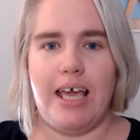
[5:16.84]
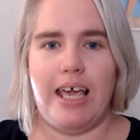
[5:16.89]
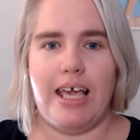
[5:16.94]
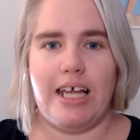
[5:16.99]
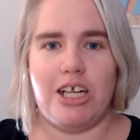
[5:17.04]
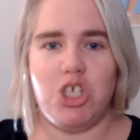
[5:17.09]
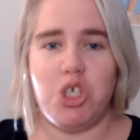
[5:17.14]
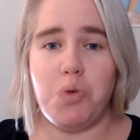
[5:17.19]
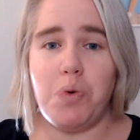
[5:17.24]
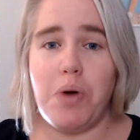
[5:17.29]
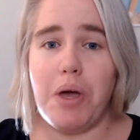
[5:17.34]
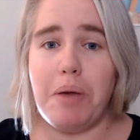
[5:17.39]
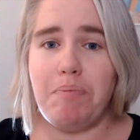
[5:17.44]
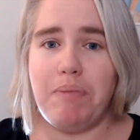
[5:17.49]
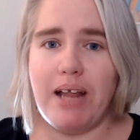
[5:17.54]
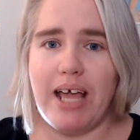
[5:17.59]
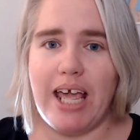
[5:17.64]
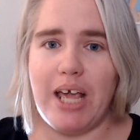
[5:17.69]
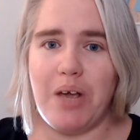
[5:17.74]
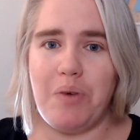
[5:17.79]
enjoy
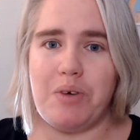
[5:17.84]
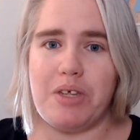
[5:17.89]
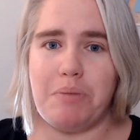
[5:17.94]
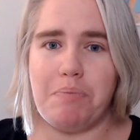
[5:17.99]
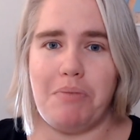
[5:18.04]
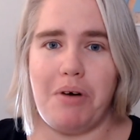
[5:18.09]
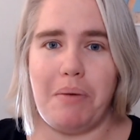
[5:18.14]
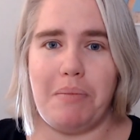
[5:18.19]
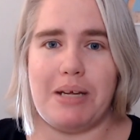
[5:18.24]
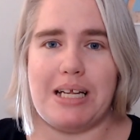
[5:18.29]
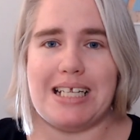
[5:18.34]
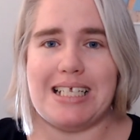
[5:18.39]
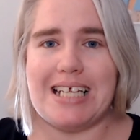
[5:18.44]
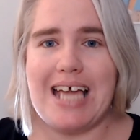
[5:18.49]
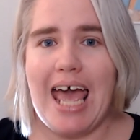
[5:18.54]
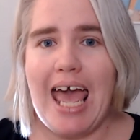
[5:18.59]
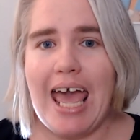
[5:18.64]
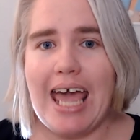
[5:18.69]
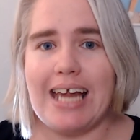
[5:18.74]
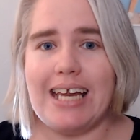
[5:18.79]
playing with mom and
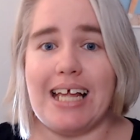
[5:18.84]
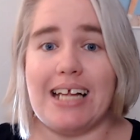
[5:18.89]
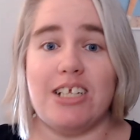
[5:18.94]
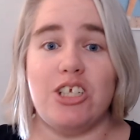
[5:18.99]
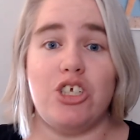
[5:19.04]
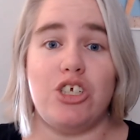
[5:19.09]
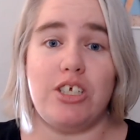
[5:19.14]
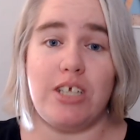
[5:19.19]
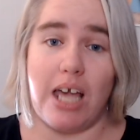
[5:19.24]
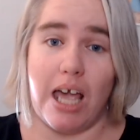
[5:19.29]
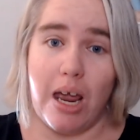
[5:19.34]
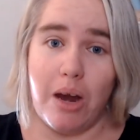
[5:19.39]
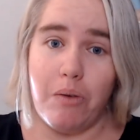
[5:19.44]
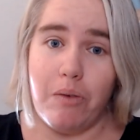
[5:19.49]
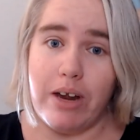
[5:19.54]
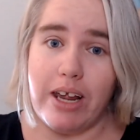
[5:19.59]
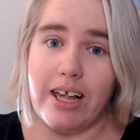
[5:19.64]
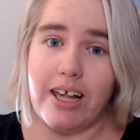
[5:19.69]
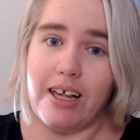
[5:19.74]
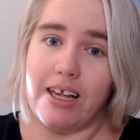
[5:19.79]
dad and
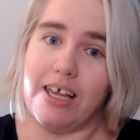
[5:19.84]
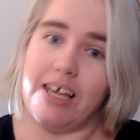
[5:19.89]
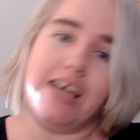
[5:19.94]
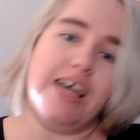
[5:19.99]
sharing